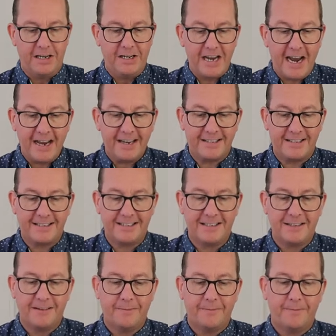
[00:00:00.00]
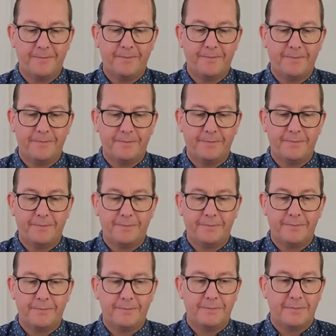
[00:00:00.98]
Yes,
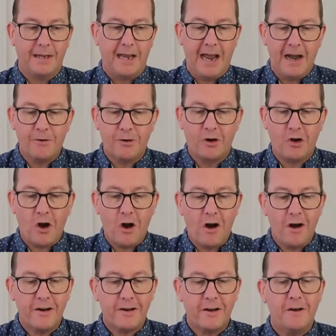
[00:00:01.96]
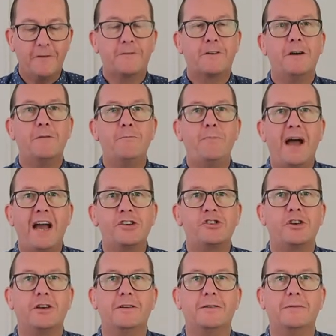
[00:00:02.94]
our God of
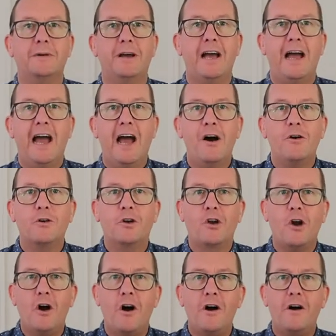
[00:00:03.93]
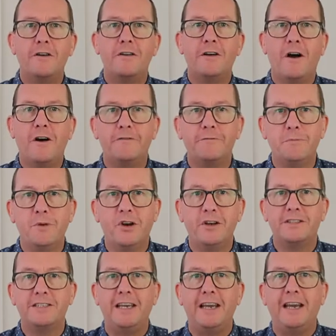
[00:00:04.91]
compassion, our God of
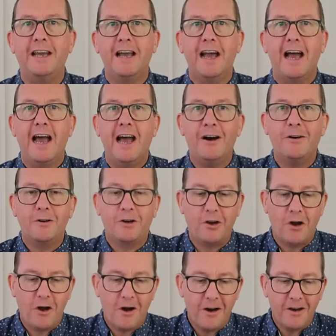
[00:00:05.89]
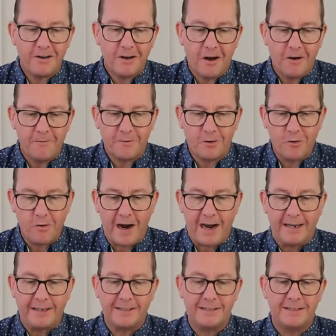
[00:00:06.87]
mercy, our God of
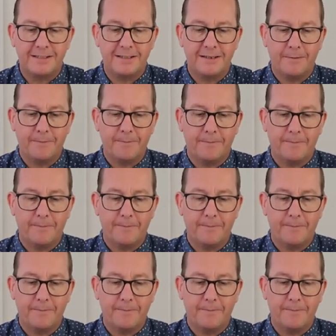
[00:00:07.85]
grace,